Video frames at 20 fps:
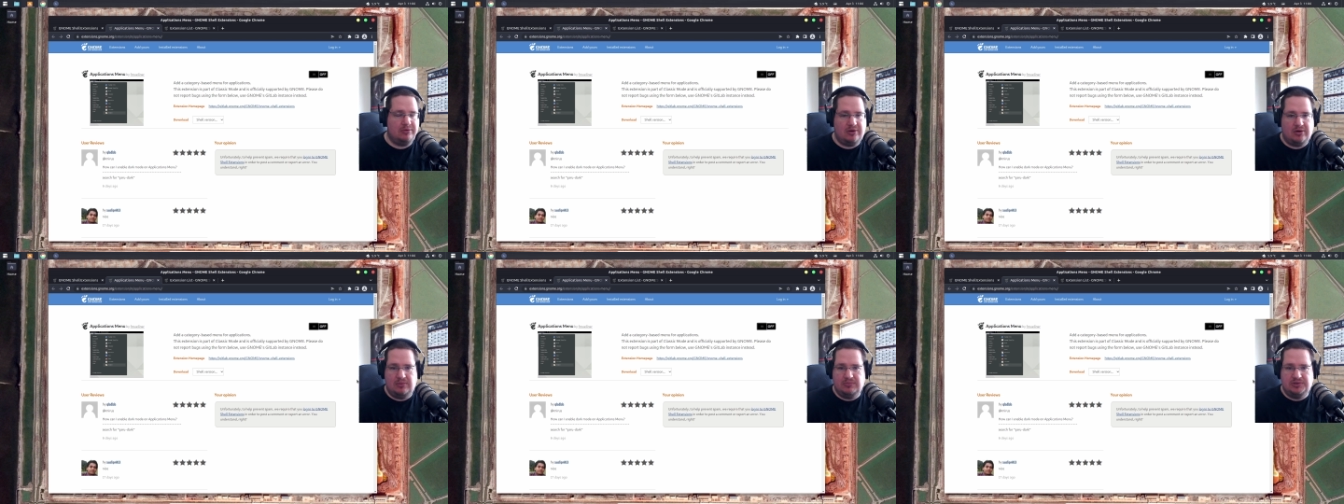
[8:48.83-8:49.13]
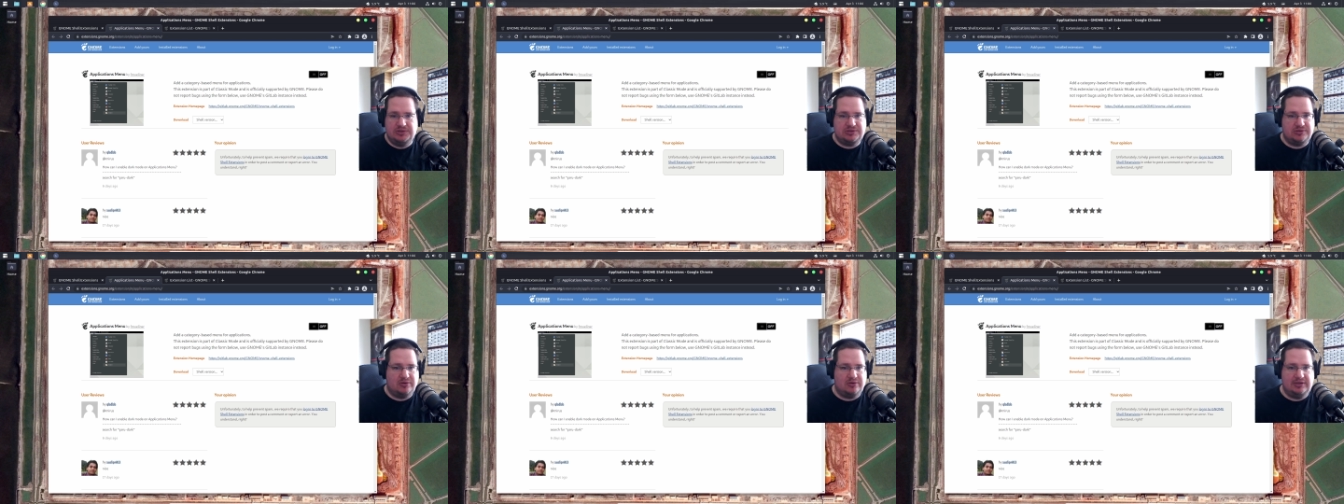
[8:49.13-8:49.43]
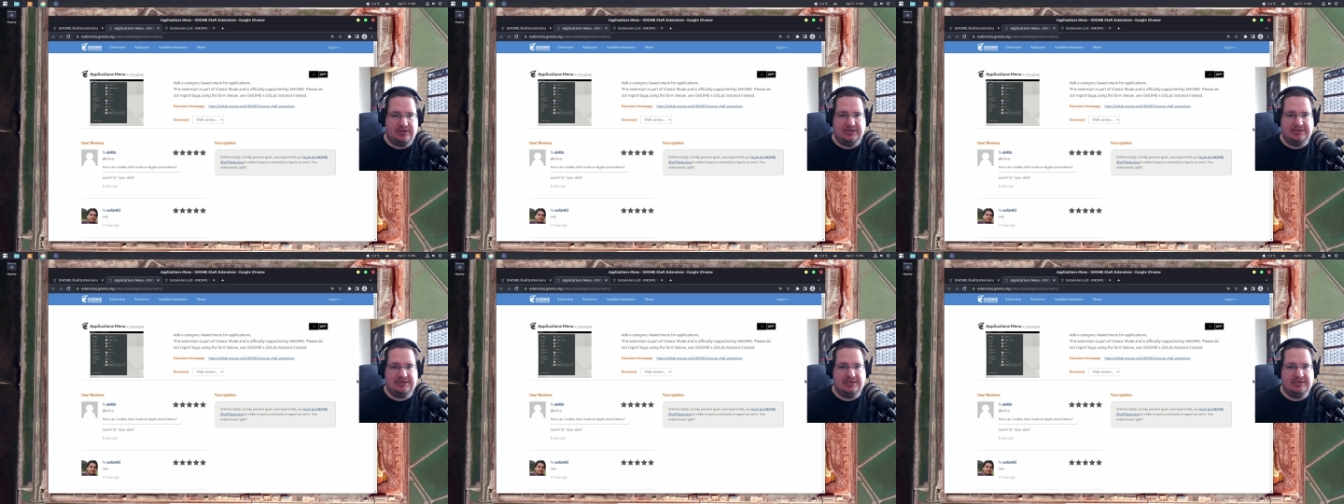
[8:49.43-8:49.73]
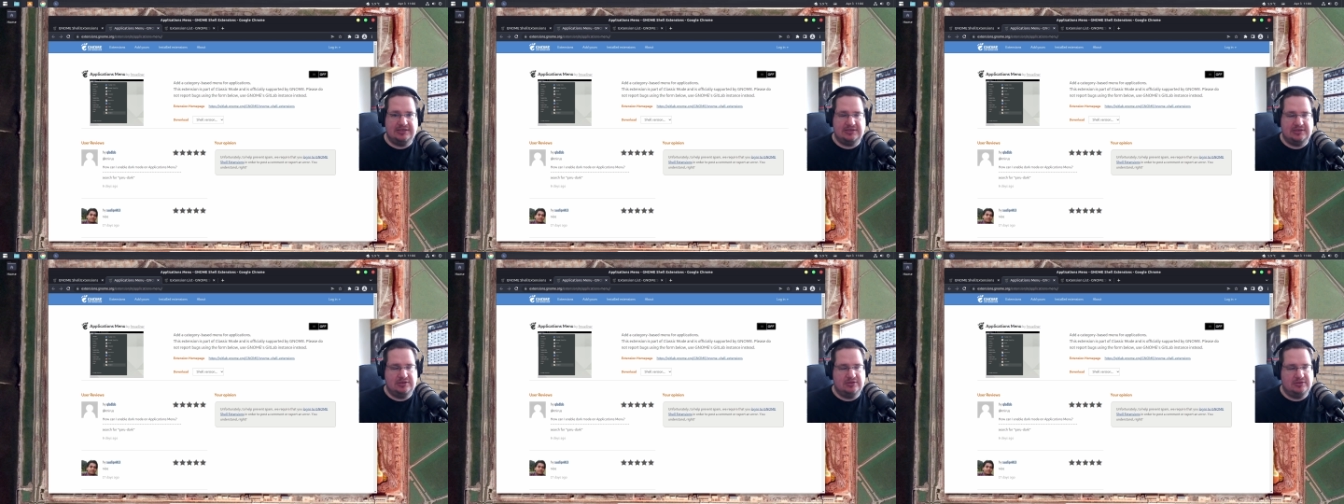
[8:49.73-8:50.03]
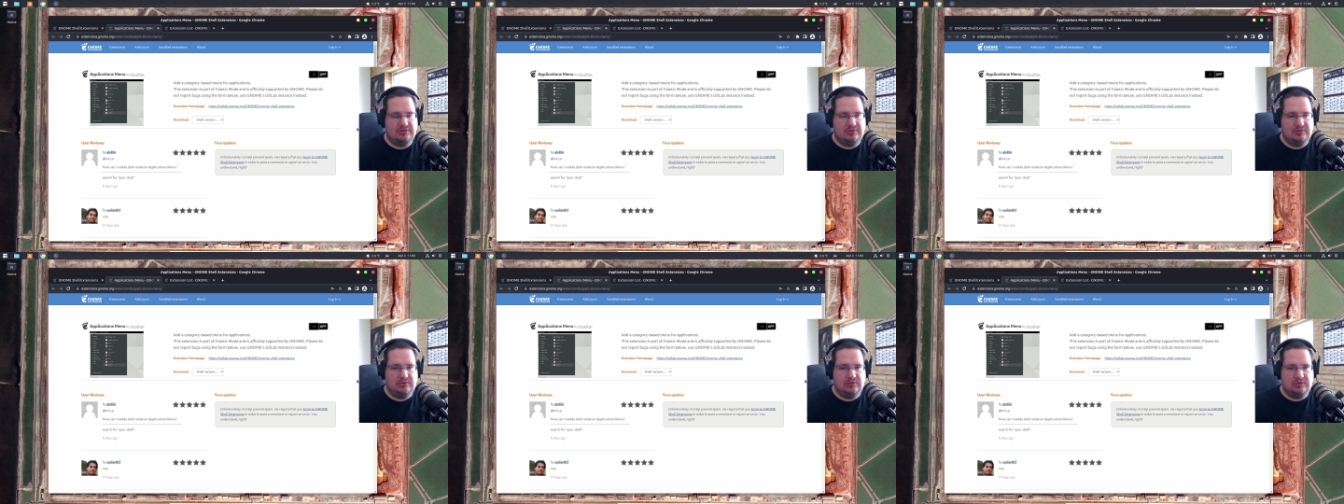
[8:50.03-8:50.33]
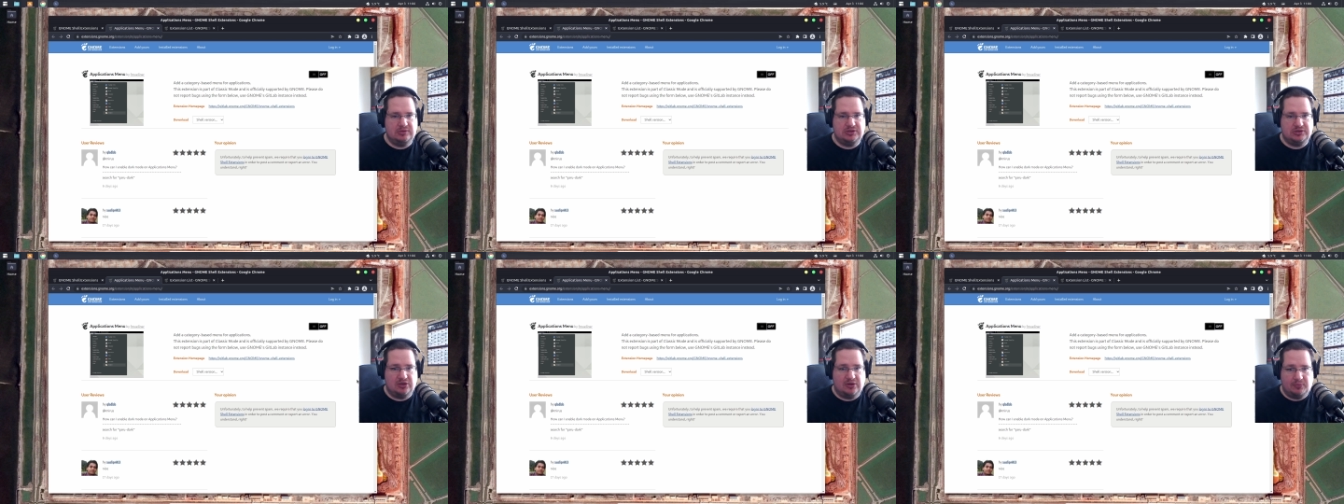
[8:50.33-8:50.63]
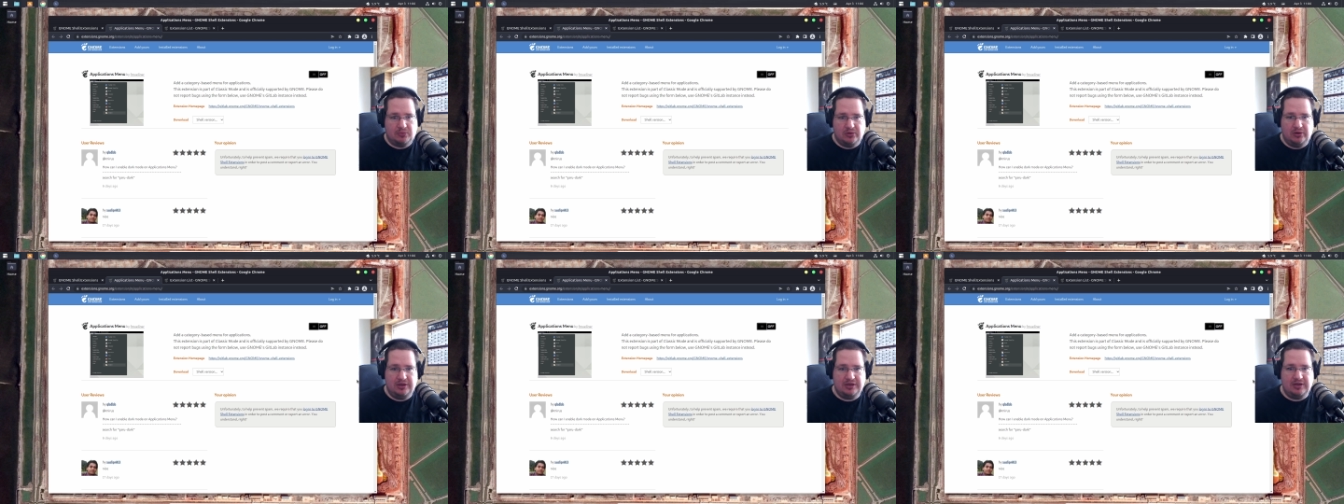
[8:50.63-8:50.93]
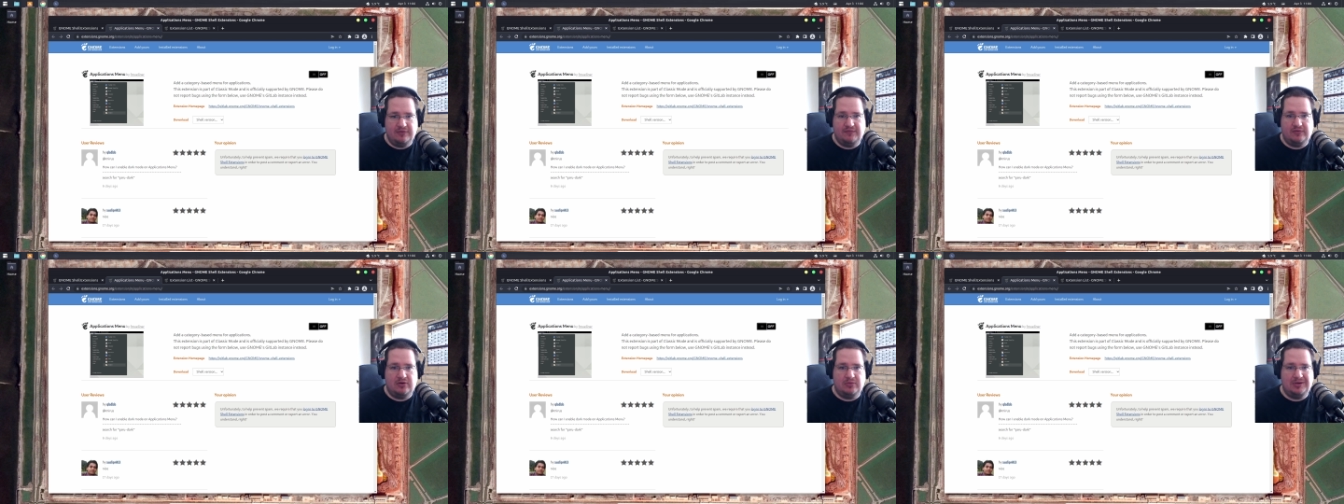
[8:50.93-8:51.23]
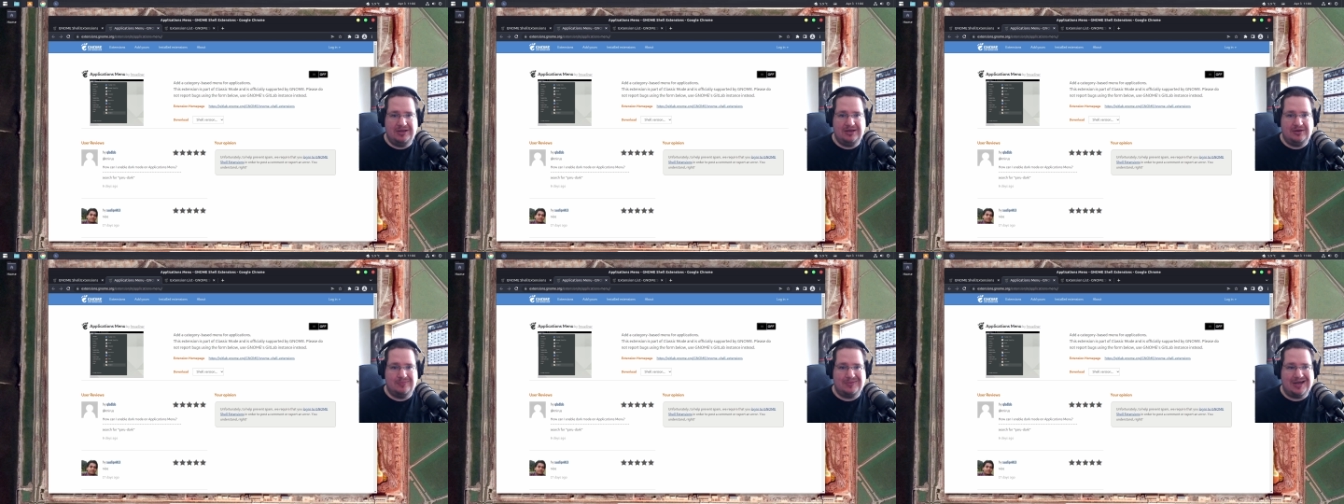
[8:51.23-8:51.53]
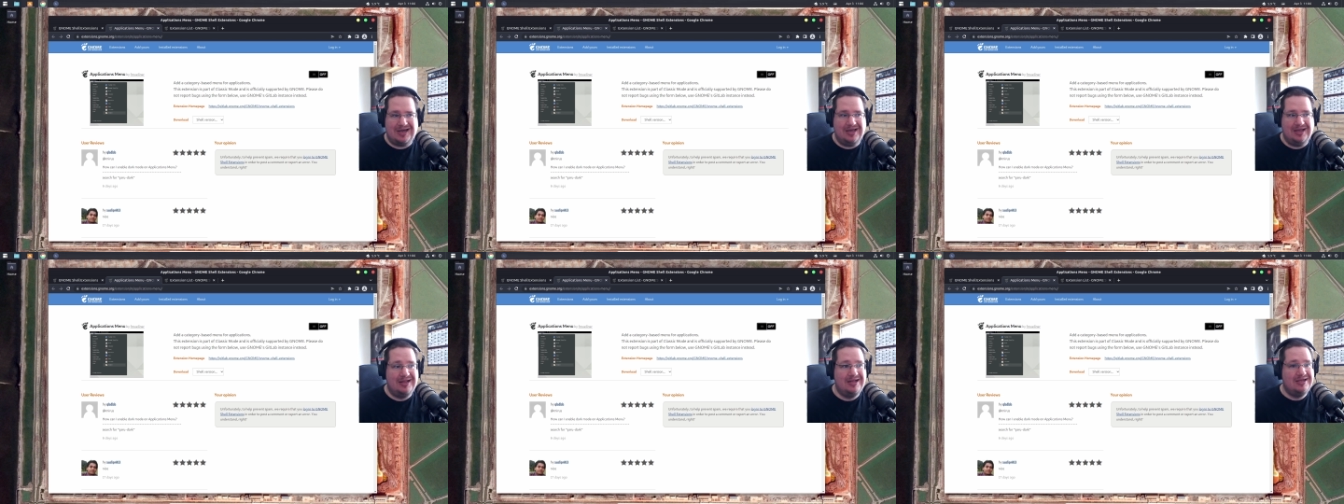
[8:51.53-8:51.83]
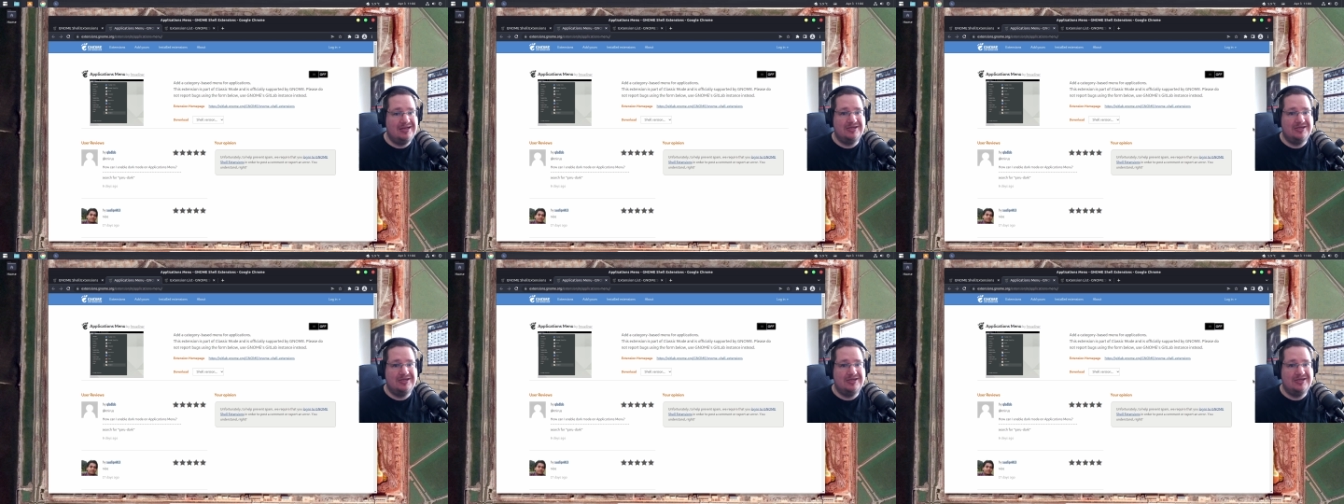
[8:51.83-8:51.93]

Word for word: almost all the extensions stopped working for a little while.